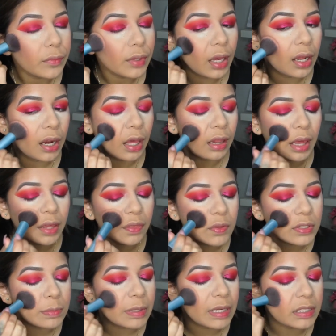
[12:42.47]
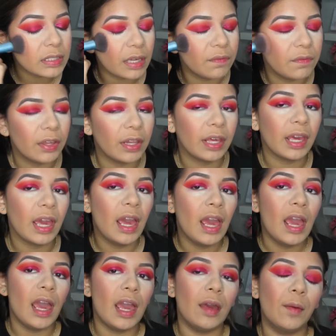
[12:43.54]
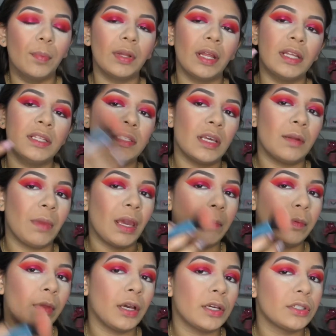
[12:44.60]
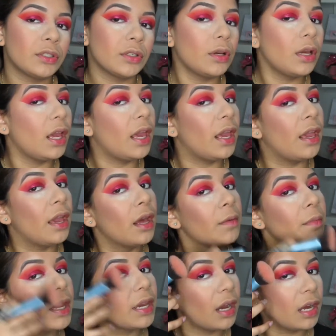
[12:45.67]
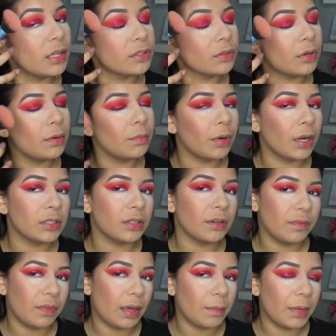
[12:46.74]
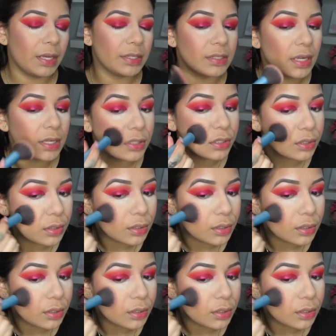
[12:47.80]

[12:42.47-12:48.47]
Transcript: And I like this because I feel like it blends in my blush and my contour and bronzer, if that makes sense.